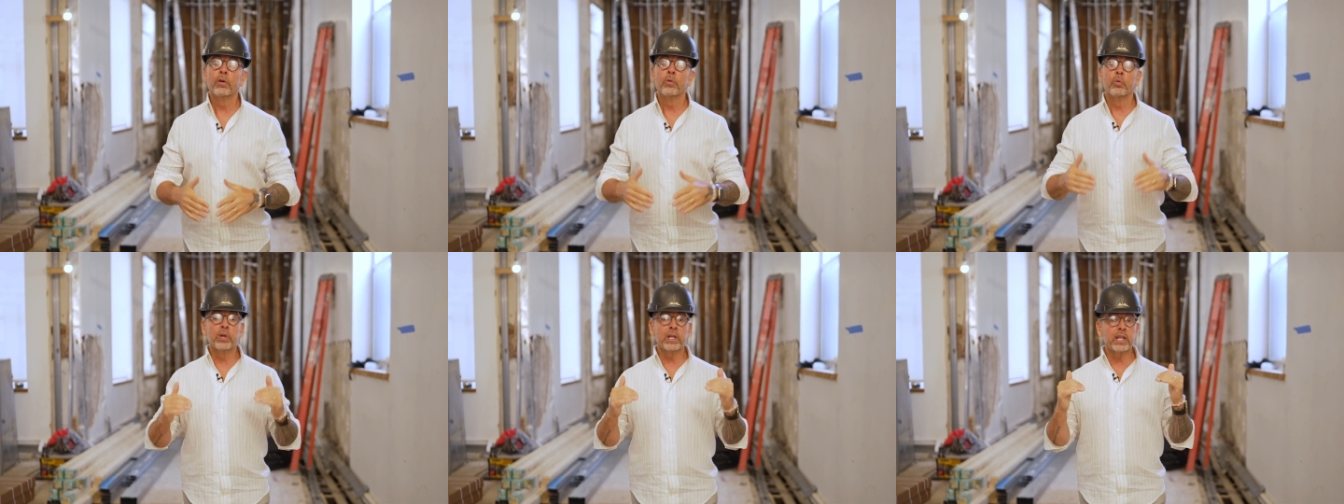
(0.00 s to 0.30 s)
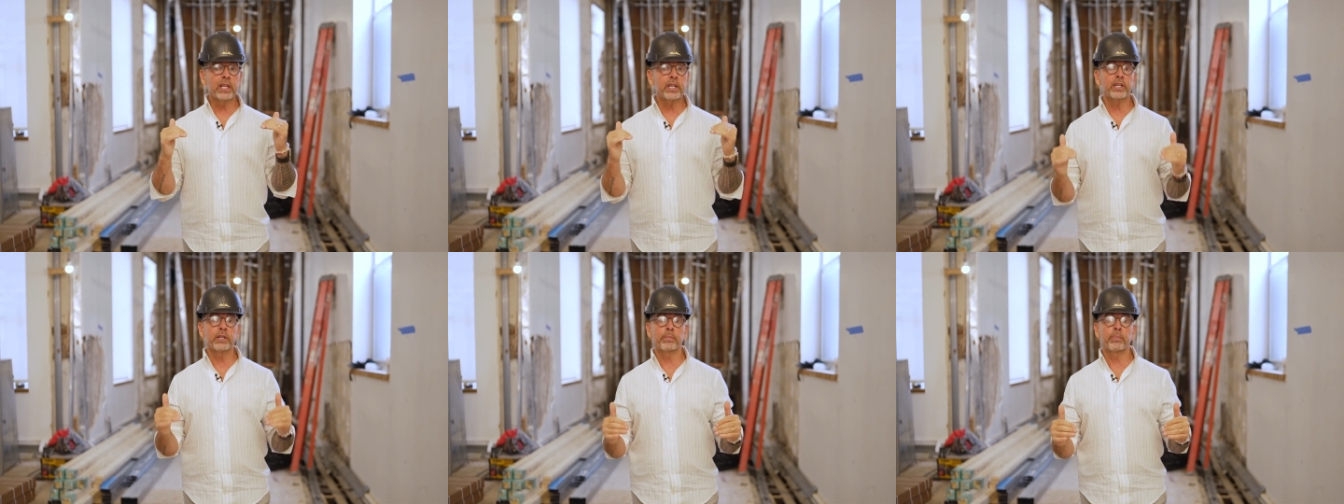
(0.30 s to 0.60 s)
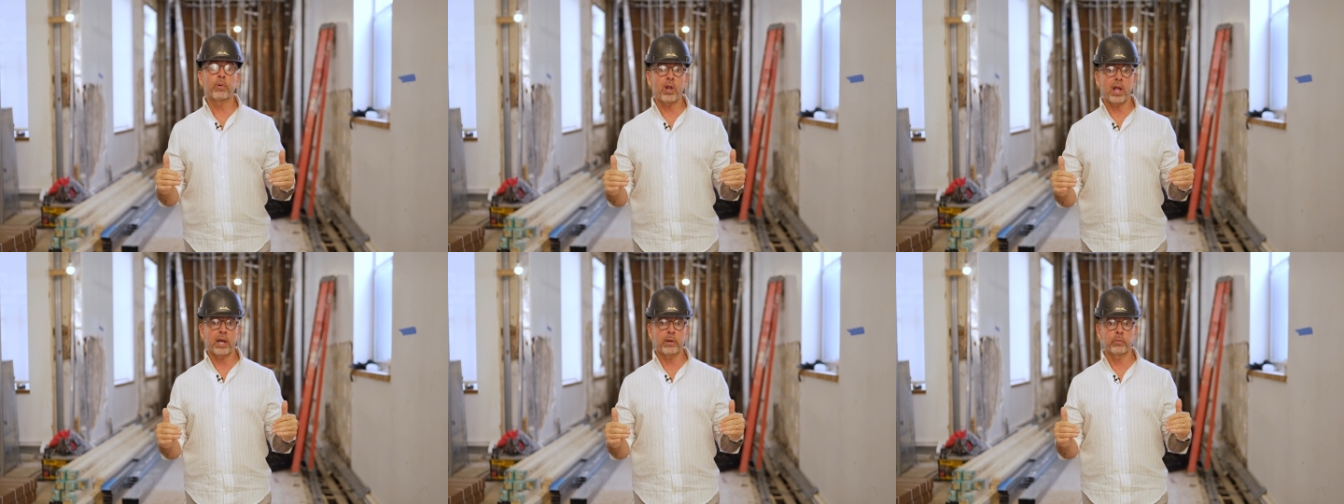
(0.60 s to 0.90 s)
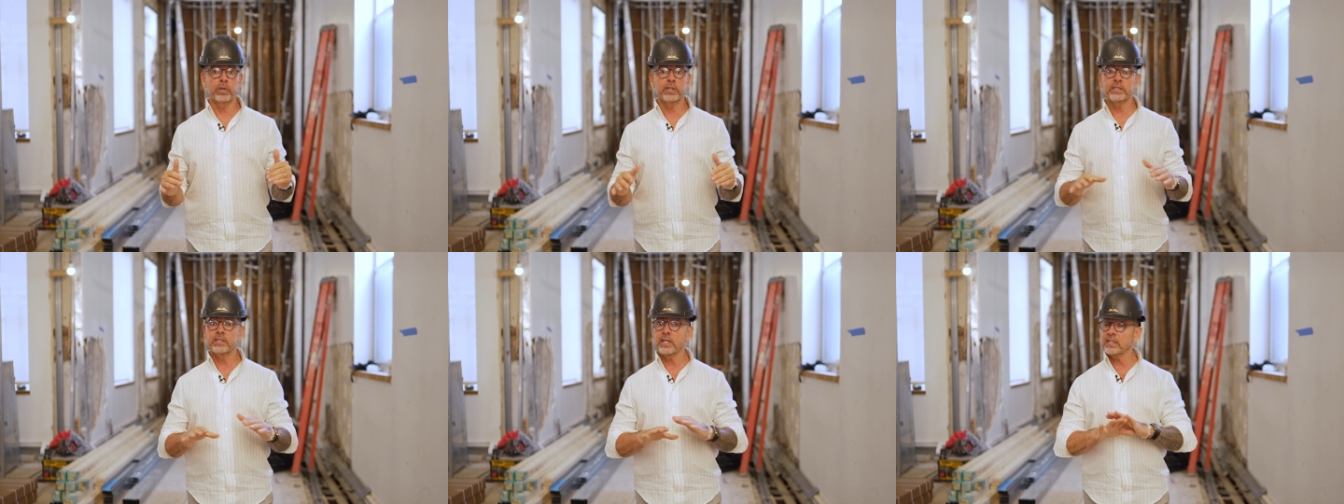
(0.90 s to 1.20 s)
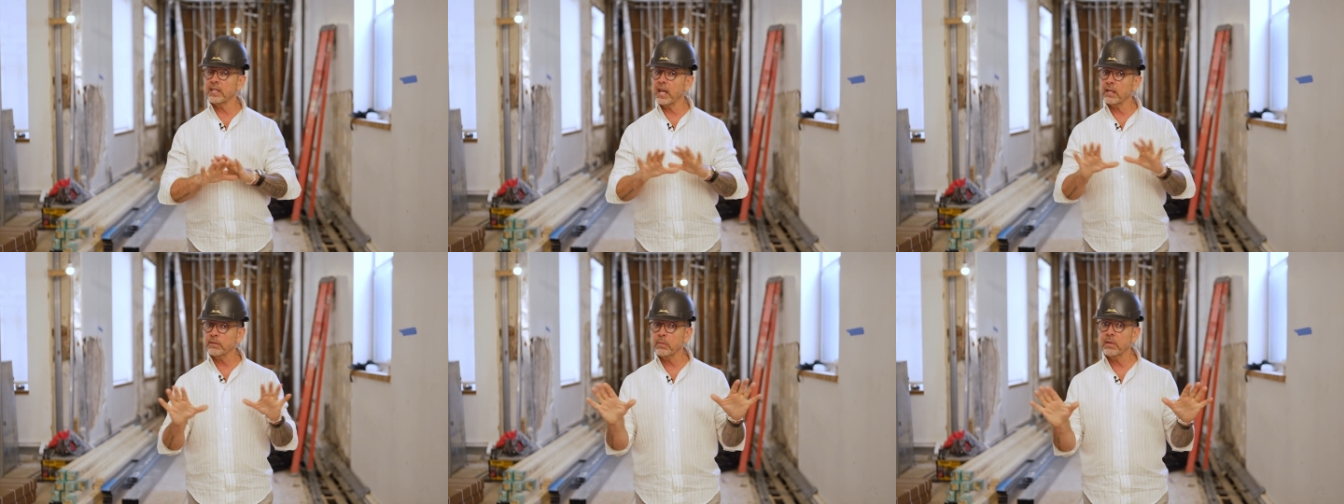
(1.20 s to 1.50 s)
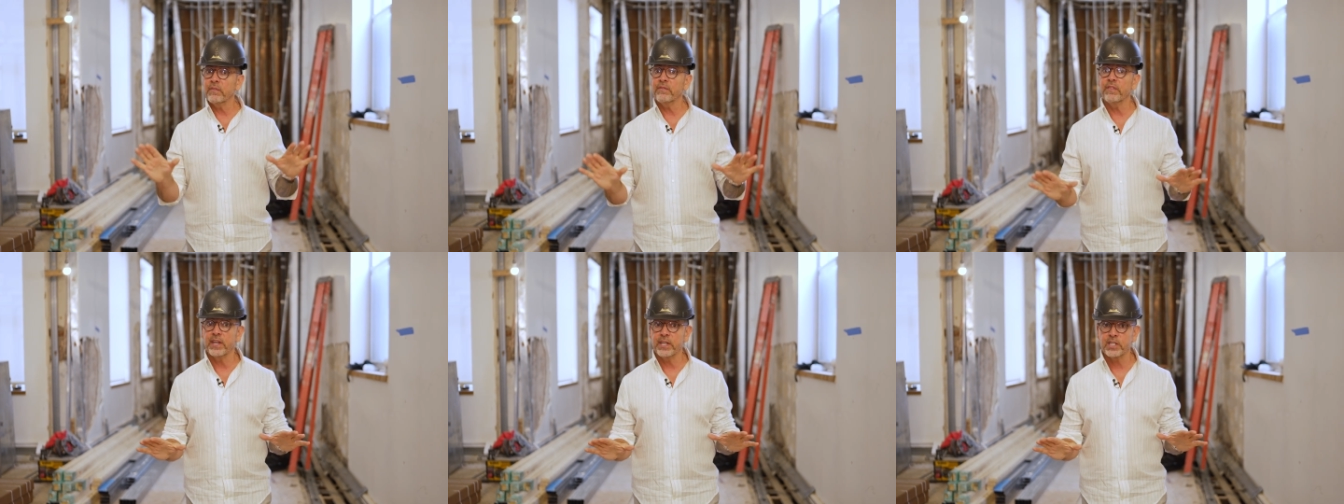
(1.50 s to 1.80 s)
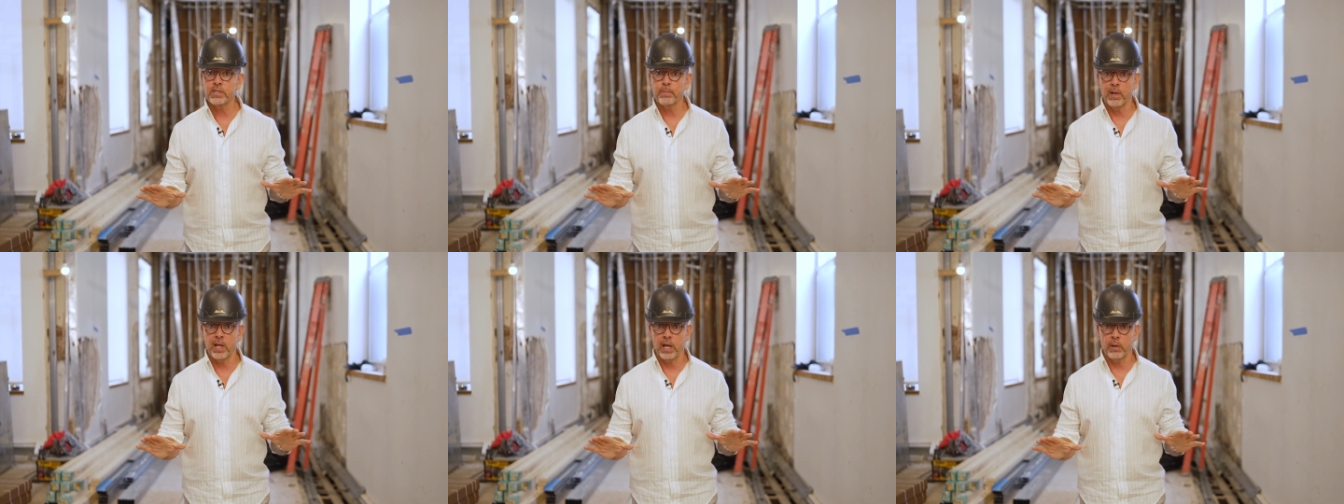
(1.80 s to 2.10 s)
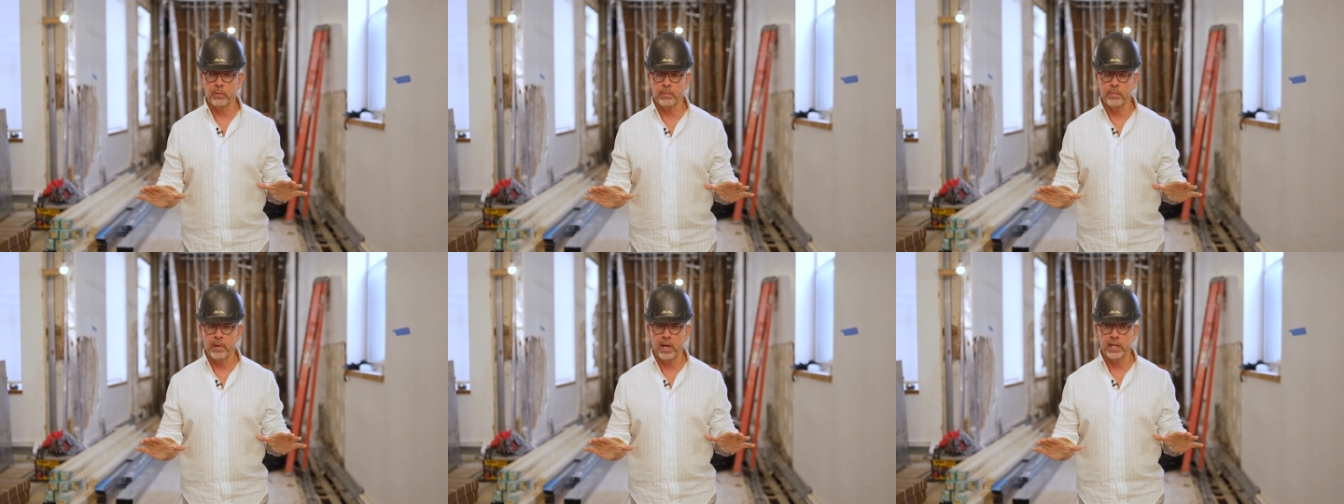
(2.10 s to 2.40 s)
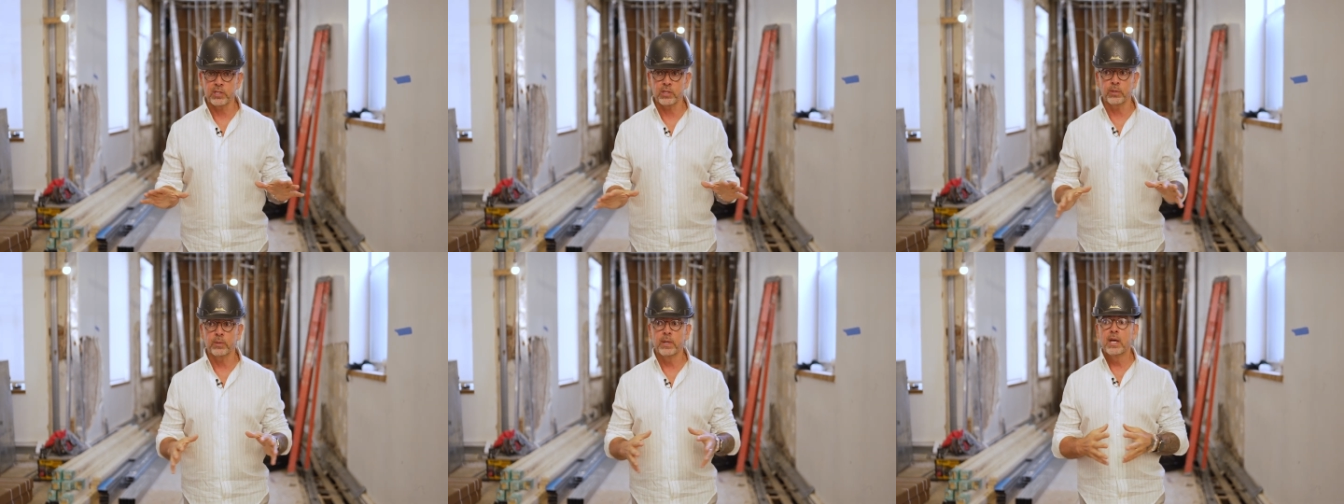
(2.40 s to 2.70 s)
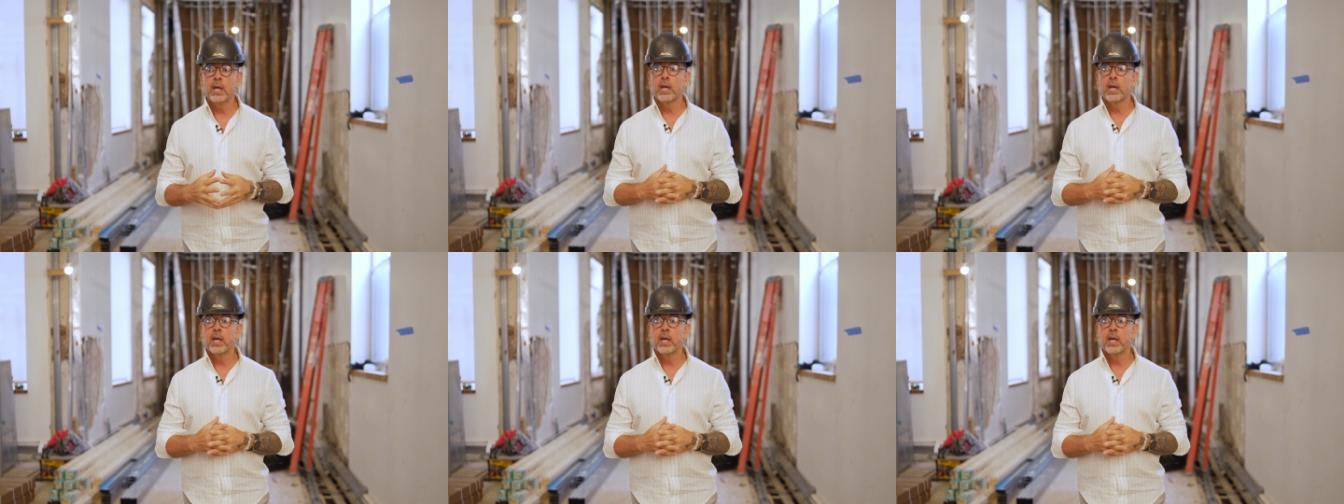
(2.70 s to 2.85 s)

really good plywood, doesn't have to be finished plywood, mind you.